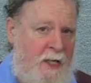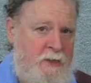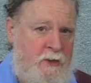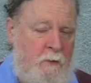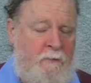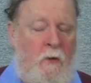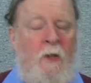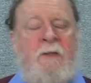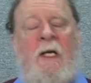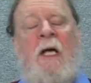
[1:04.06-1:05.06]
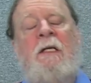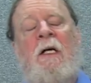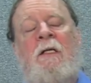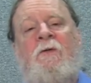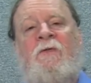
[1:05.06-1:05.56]
actually to have caught that
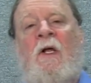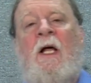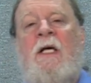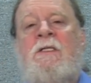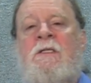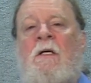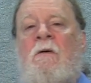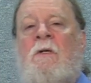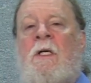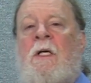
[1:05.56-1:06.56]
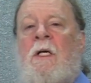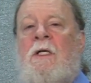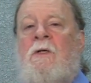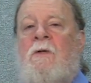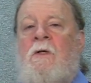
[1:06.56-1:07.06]
on the fly, so
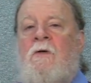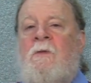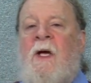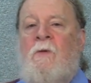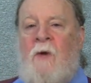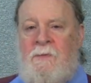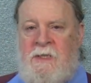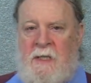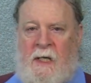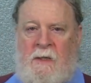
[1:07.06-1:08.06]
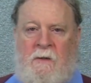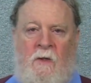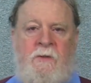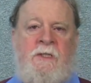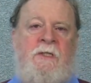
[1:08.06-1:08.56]
you can go to my website,
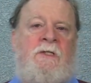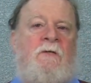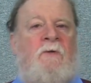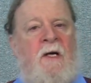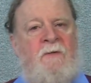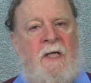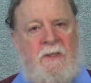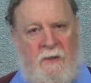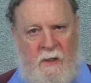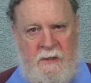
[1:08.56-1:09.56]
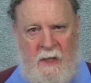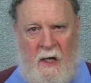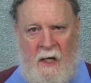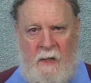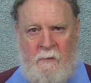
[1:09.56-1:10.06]
Lotus Surviving a Dark
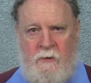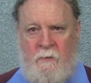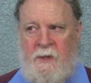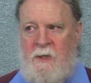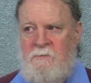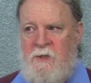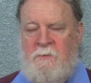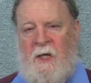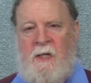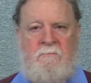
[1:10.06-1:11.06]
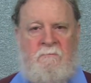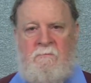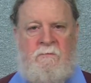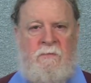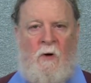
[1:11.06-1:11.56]
Time, which will be displayed
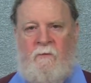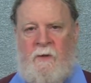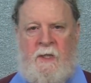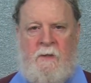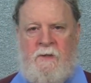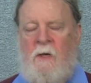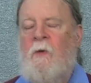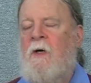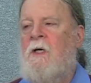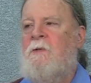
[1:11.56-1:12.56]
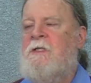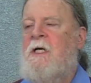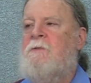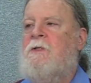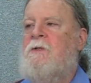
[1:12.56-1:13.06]
over here somewhere a couple of
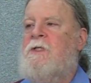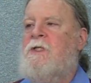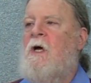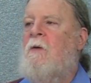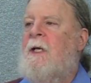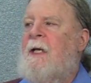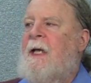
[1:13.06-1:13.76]
times during the show.